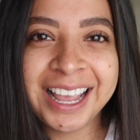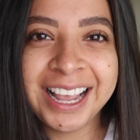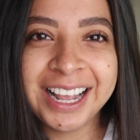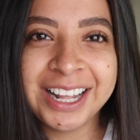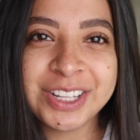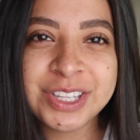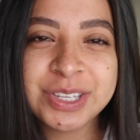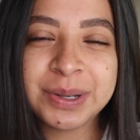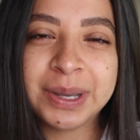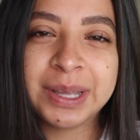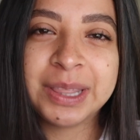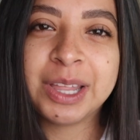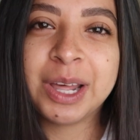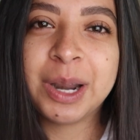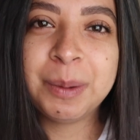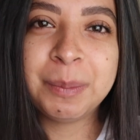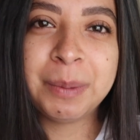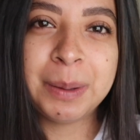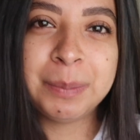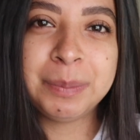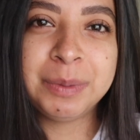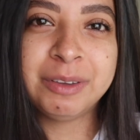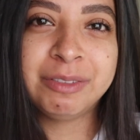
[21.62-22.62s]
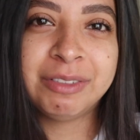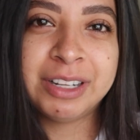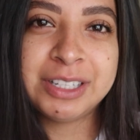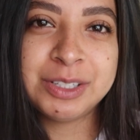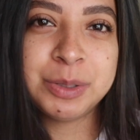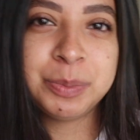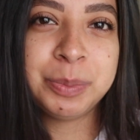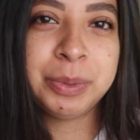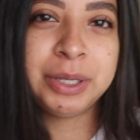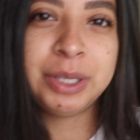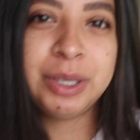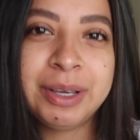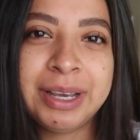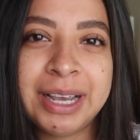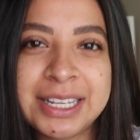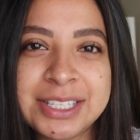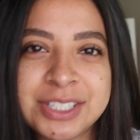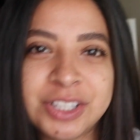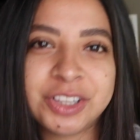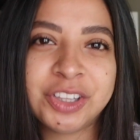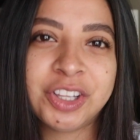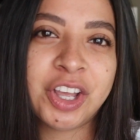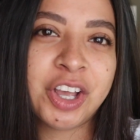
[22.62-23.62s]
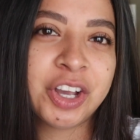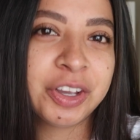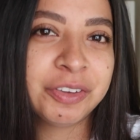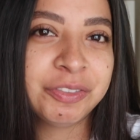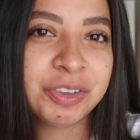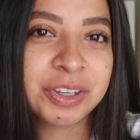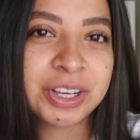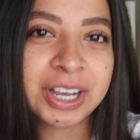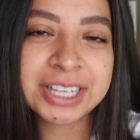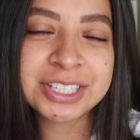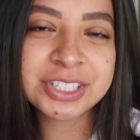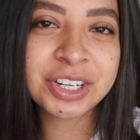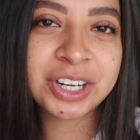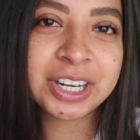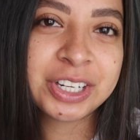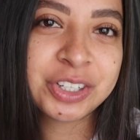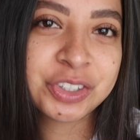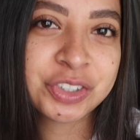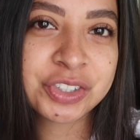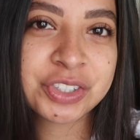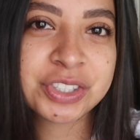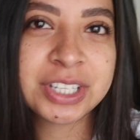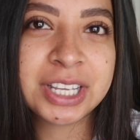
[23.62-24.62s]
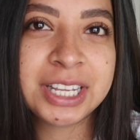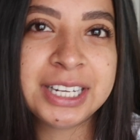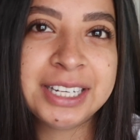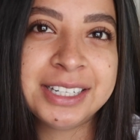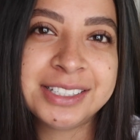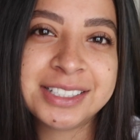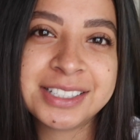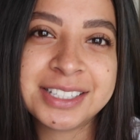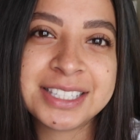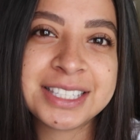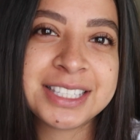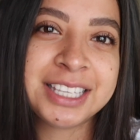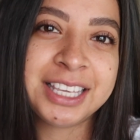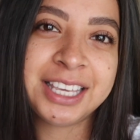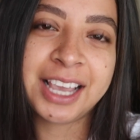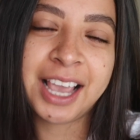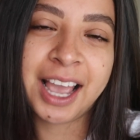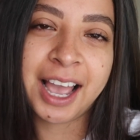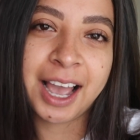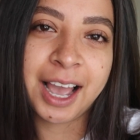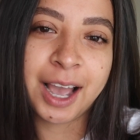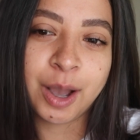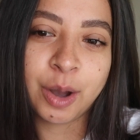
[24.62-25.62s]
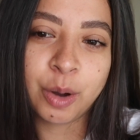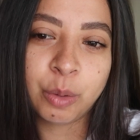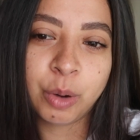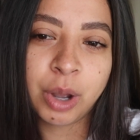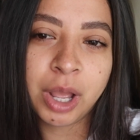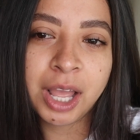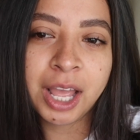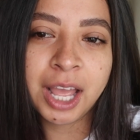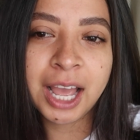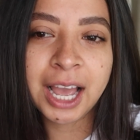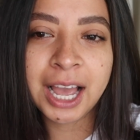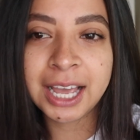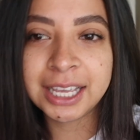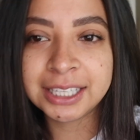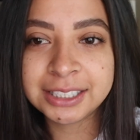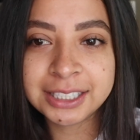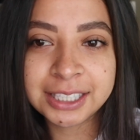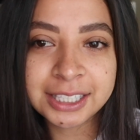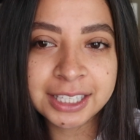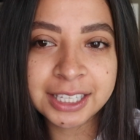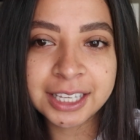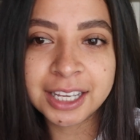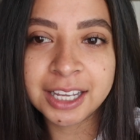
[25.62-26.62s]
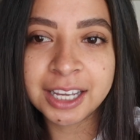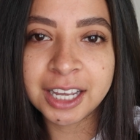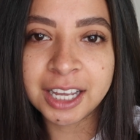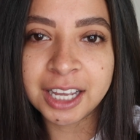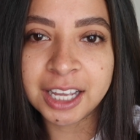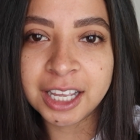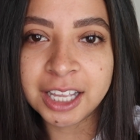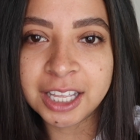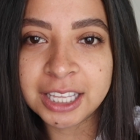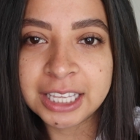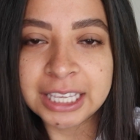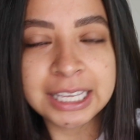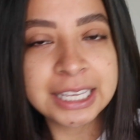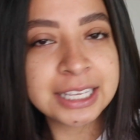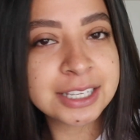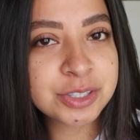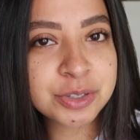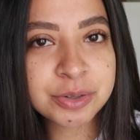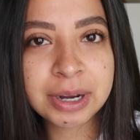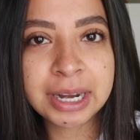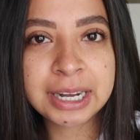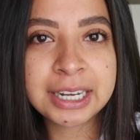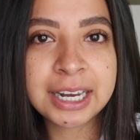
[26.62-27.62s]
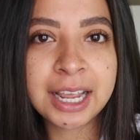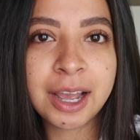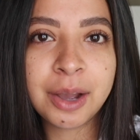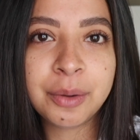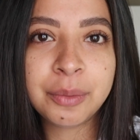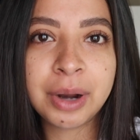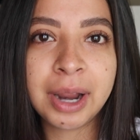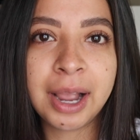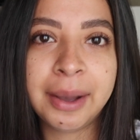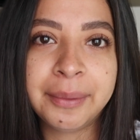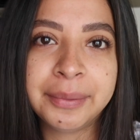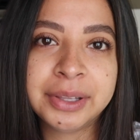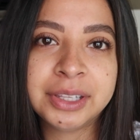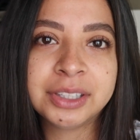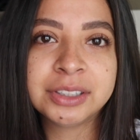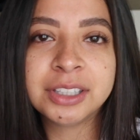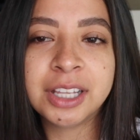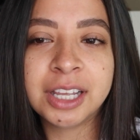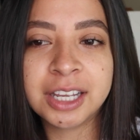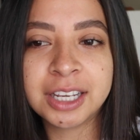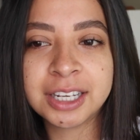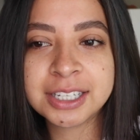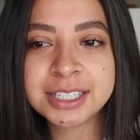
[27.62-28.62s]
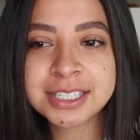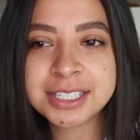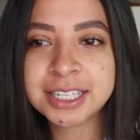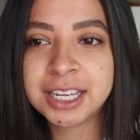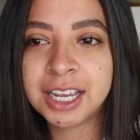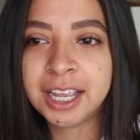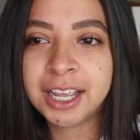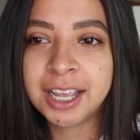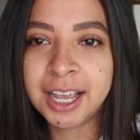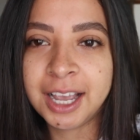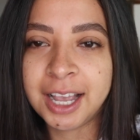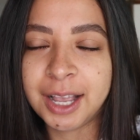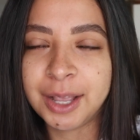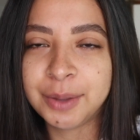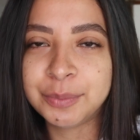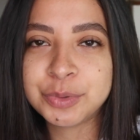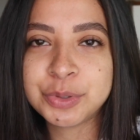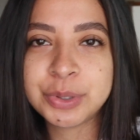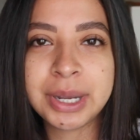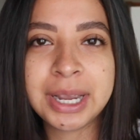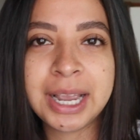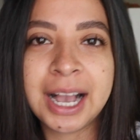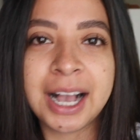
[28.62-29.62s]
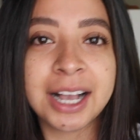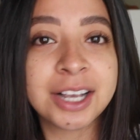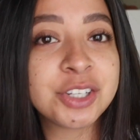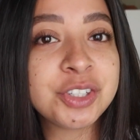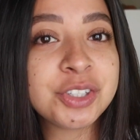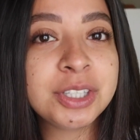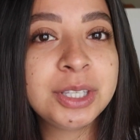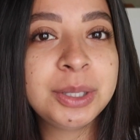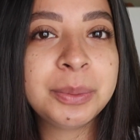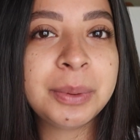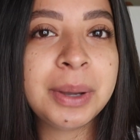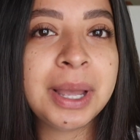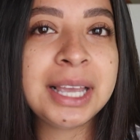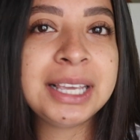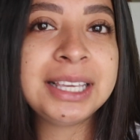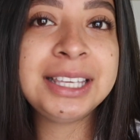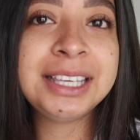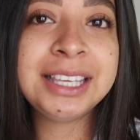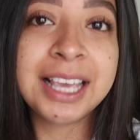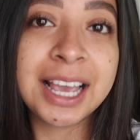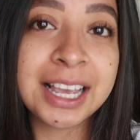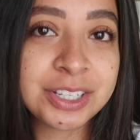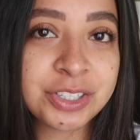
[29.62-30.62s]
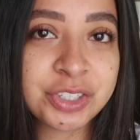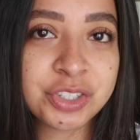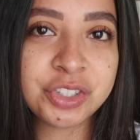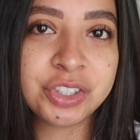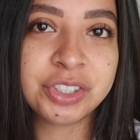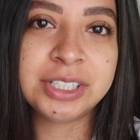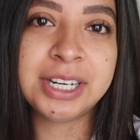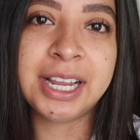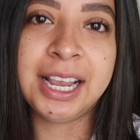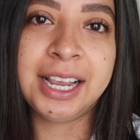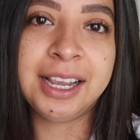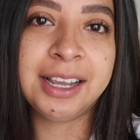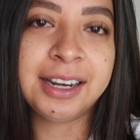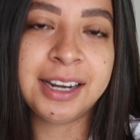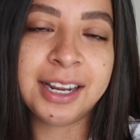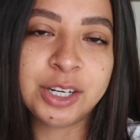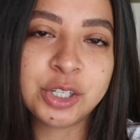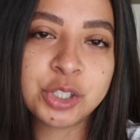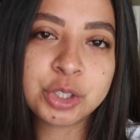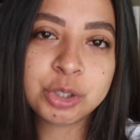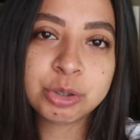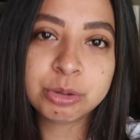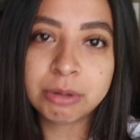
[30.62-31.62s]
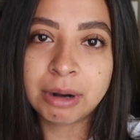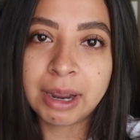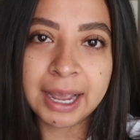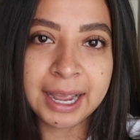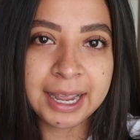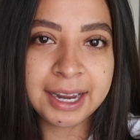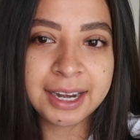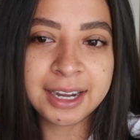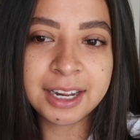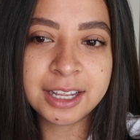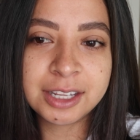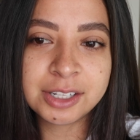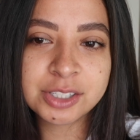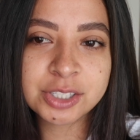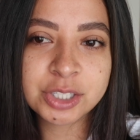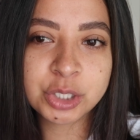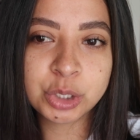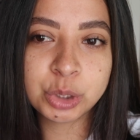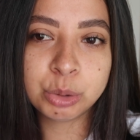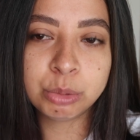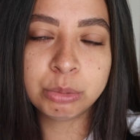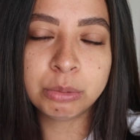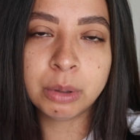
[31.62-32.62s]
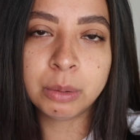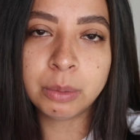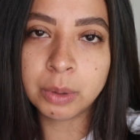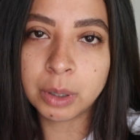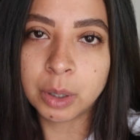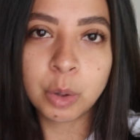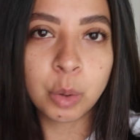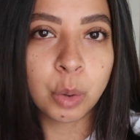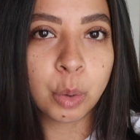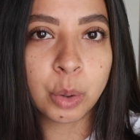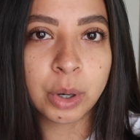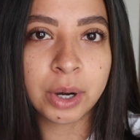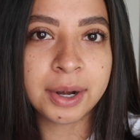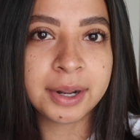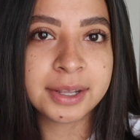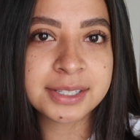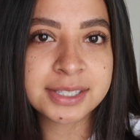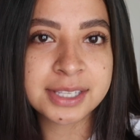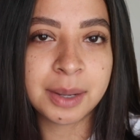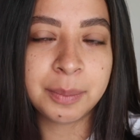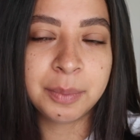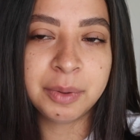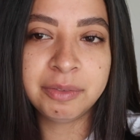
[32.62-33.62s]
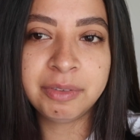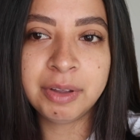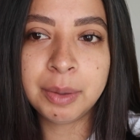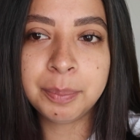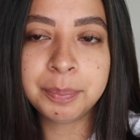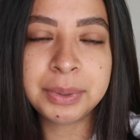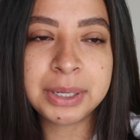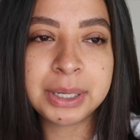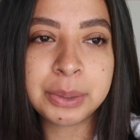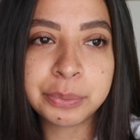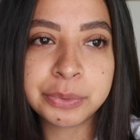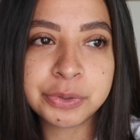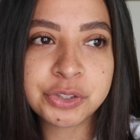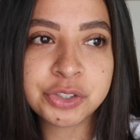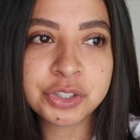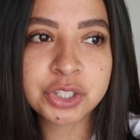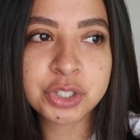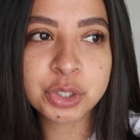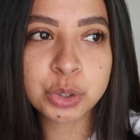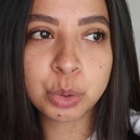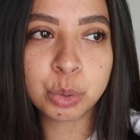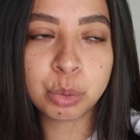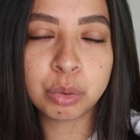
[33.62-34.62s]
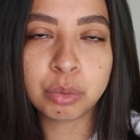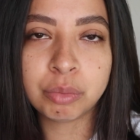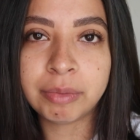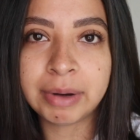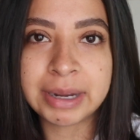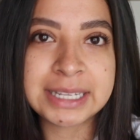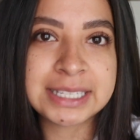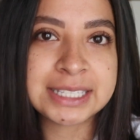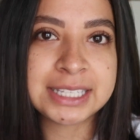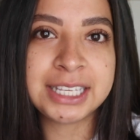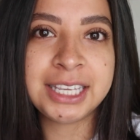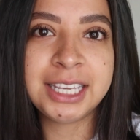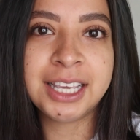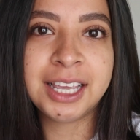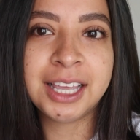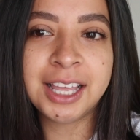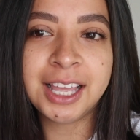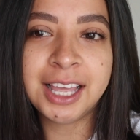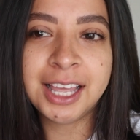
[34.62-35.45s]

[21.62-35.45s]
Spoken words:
And so I thought it might be fun to bring you guys along if you guys are interested and to see how IKEA is right now or how it looks. So I actually went yesterday and I tried to record some of it, but it was just crazy.